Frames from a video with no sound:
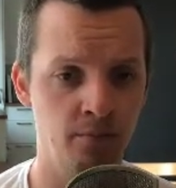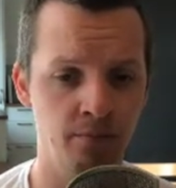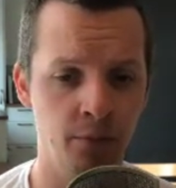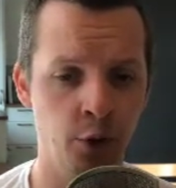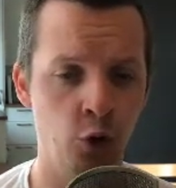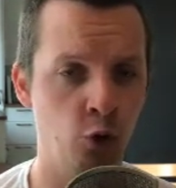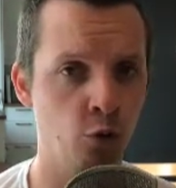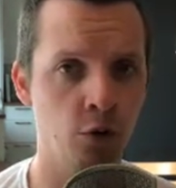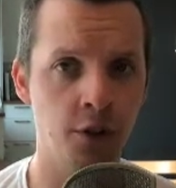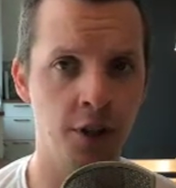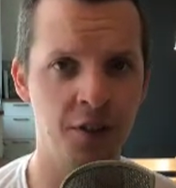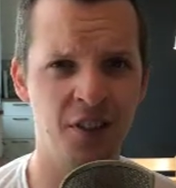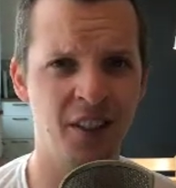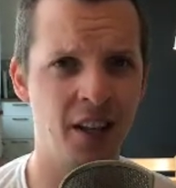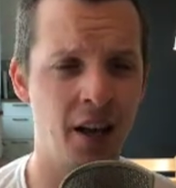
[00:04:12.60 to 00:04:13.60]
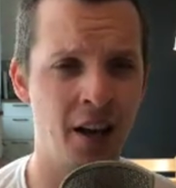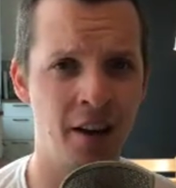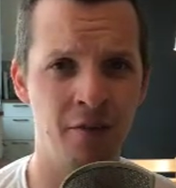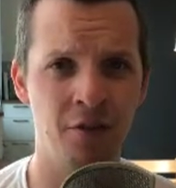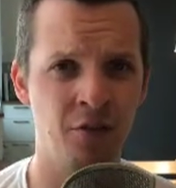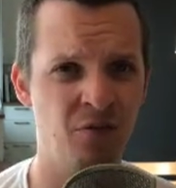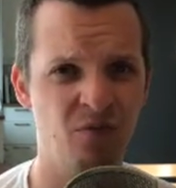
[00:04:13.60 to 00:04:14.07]
Google doesn't
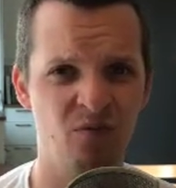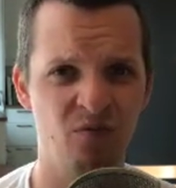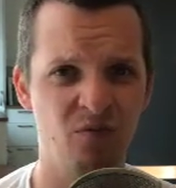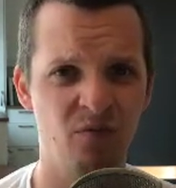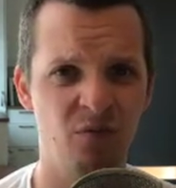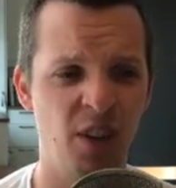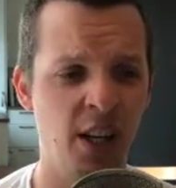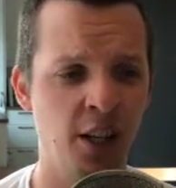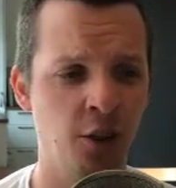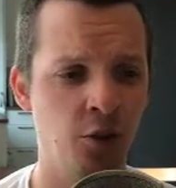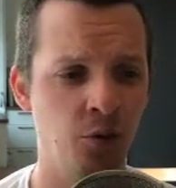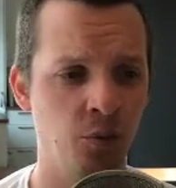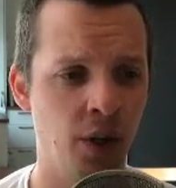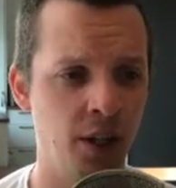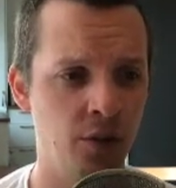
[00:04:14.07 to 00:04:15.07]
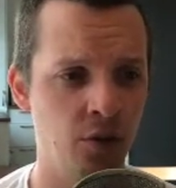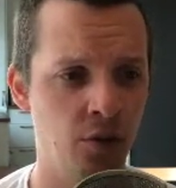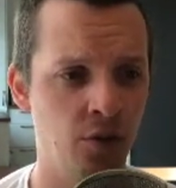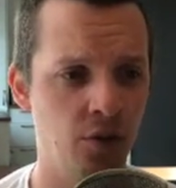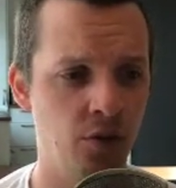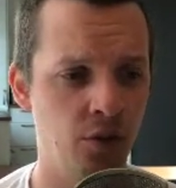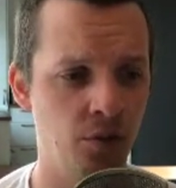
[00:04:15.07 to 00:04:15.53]
have a really good way to
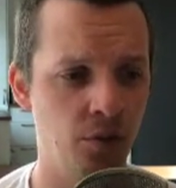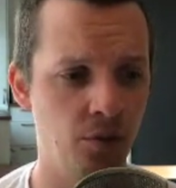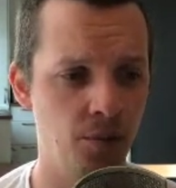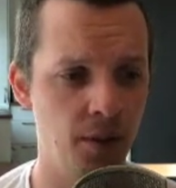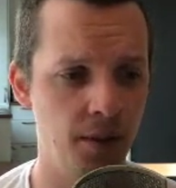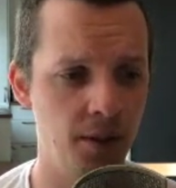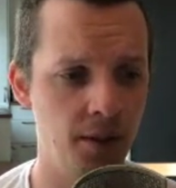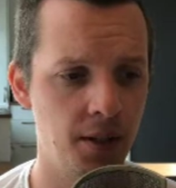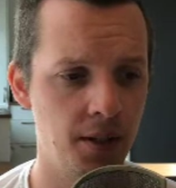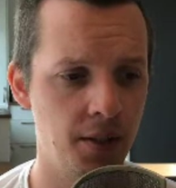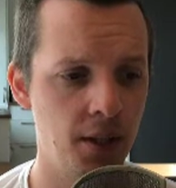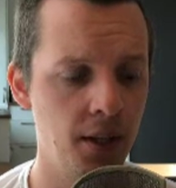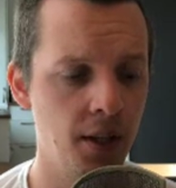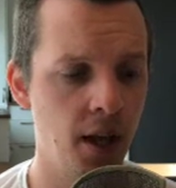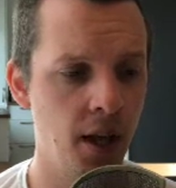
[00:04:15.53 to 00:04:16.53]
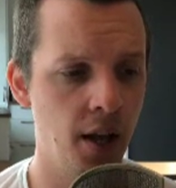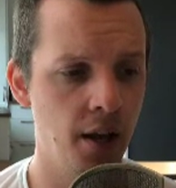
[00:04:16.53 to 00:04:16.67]
do beta testing.